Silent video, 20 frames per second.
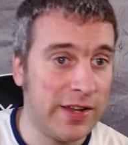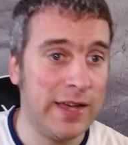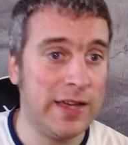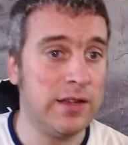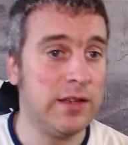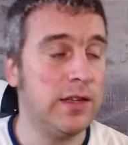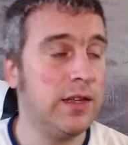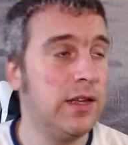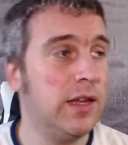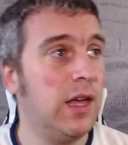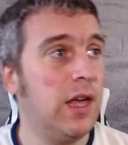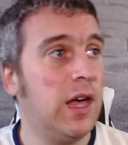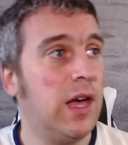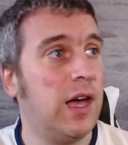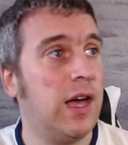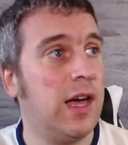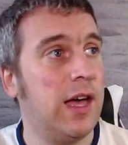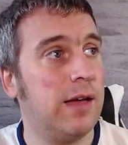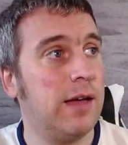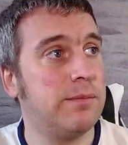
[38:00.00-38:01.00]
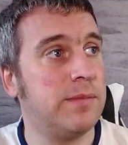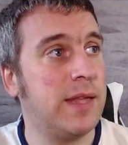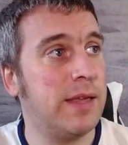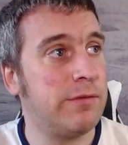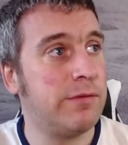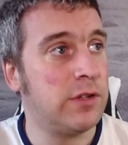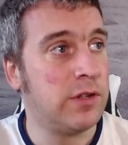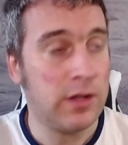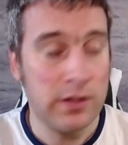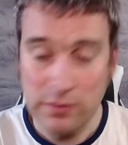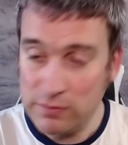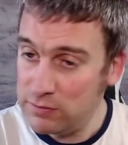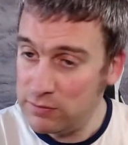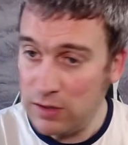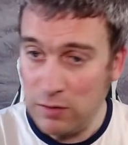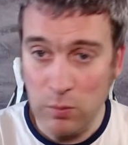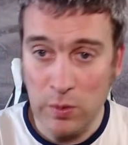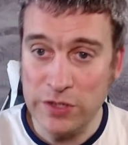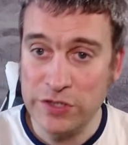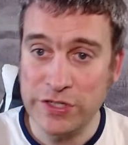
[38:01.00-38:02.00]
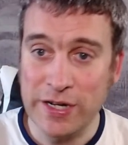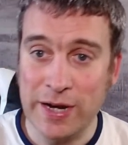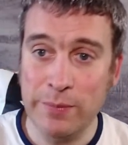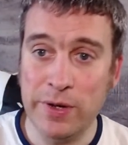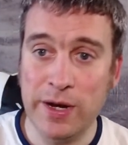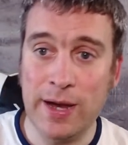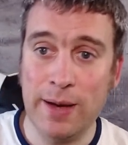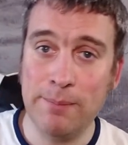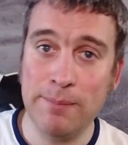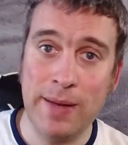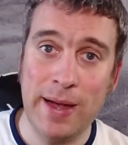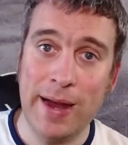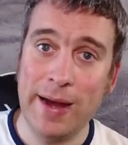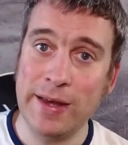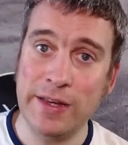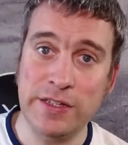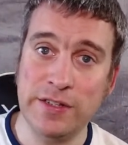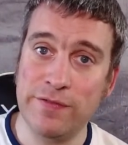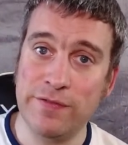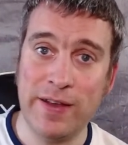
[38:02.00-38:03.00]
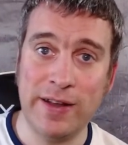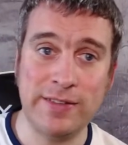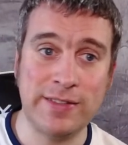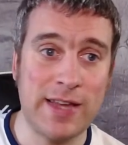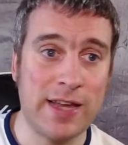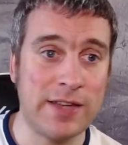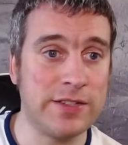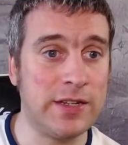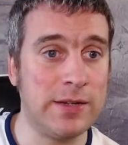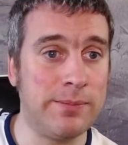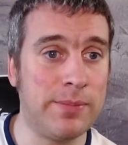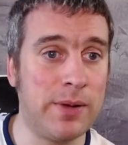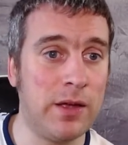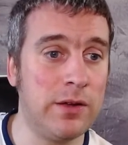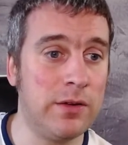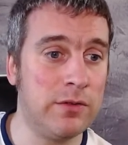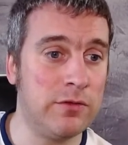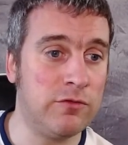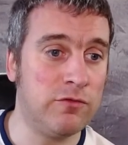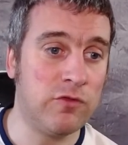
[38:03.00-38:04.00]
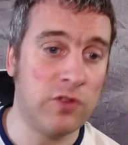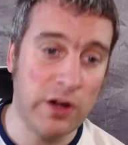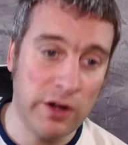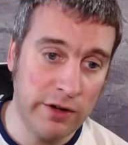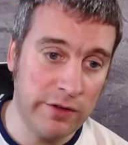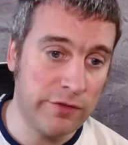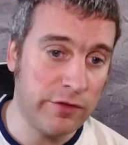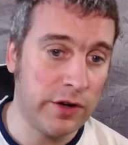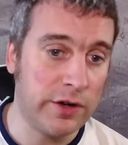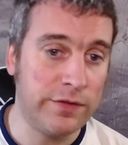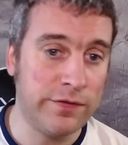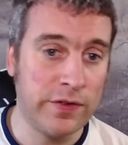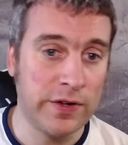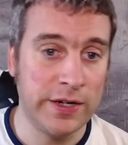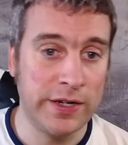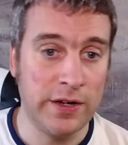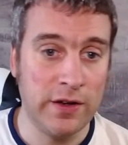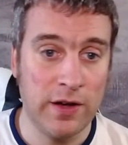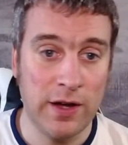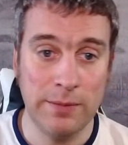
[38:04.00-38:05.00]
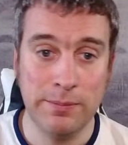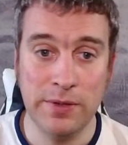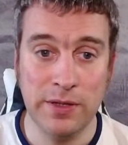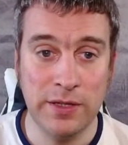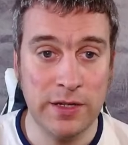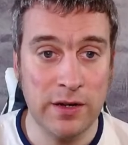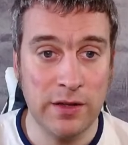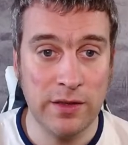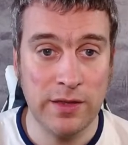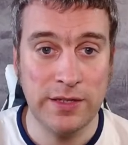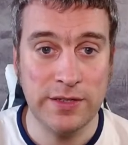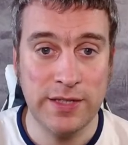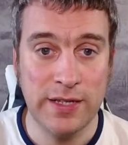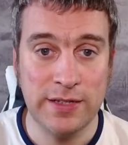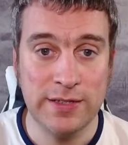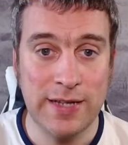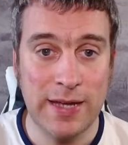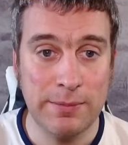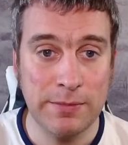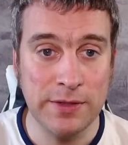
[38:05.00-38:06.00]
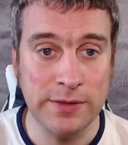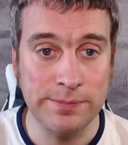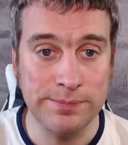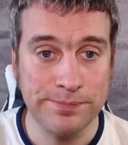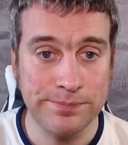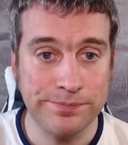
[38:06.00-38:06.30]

it. I wish Jay would come back. He's a fantastic bloke, very, very funny guy. But these things happen.